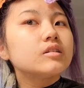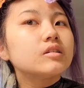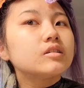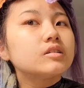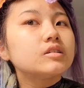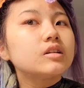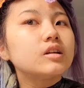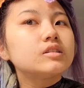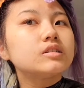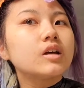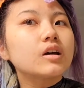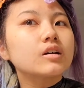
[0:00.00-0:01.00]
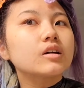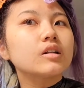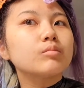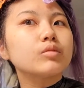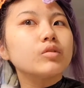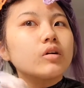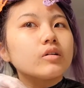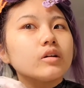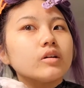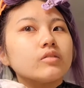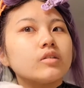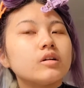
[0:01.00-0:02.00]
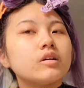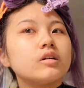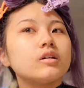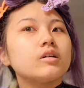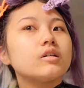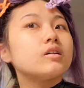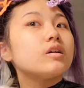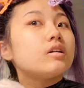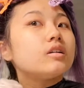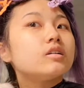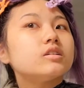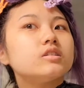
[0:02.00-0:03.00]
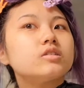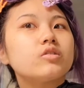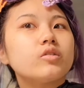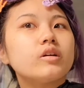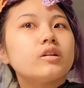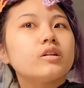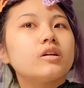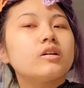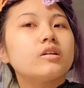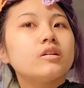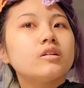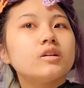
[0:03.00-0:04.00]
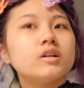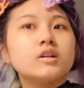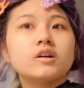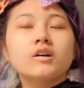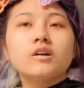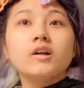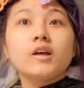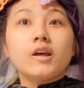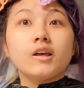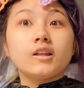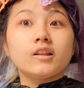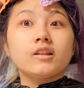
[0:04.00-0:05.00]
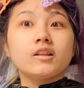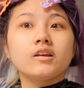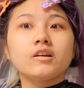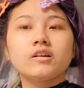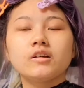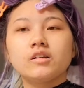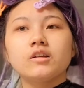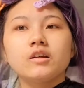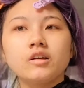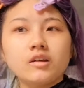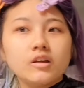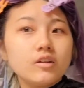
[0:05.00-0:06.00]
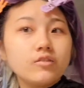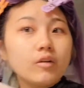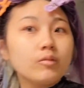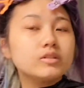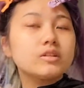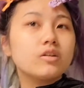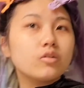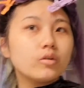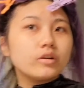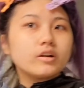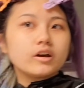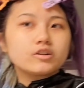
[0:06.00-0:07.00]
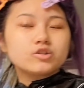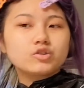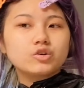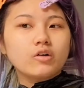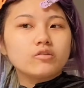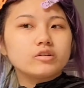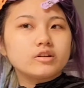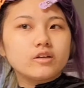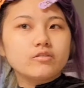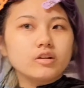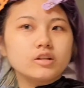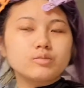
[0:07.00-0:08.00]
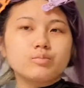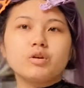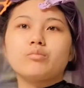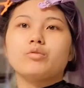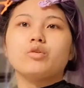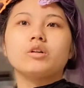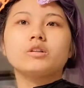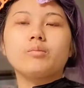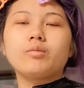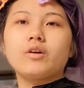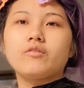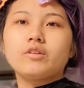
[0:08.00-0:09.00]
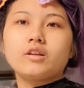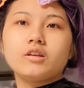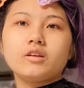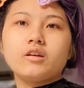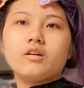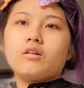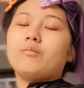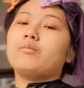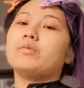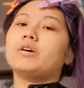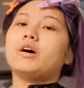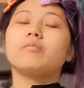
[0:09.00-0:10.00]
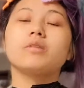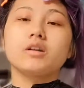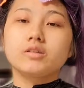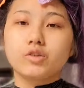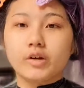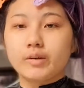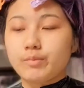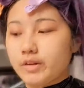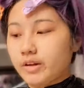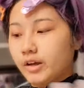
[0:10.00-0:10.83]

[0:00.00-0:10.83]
it's technically blue underneath, and this is green. And if I was not going natural, I would definitely just put a blue on top of everything. But I'm not trying to be